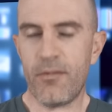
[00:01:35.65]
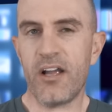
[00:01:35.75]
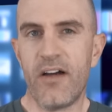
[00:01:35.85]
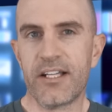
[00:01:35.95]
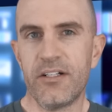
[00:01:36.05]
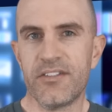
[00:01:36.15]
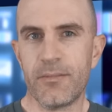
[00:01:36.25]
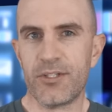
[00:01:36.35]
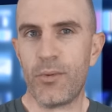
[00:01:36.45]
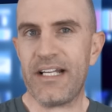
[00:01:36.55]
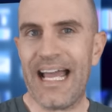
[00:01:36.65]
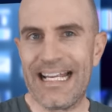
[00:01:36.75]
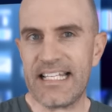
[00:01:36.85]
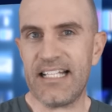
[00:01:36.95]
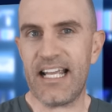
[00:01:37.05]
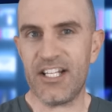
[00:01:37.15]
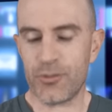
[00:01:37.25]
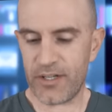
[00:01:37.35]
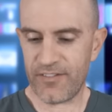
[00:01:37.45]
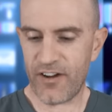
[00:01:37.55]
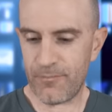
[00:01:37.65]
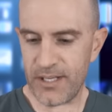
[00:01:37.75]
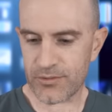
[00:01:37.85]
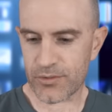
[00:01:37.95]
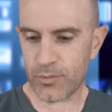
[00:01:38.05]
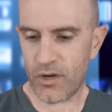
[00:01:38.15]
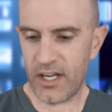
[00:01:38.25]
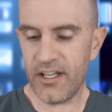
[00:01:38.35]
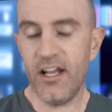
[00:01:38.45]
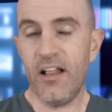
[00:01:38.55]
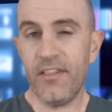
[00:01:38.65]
My icons are between 18 and 25 pixels wide,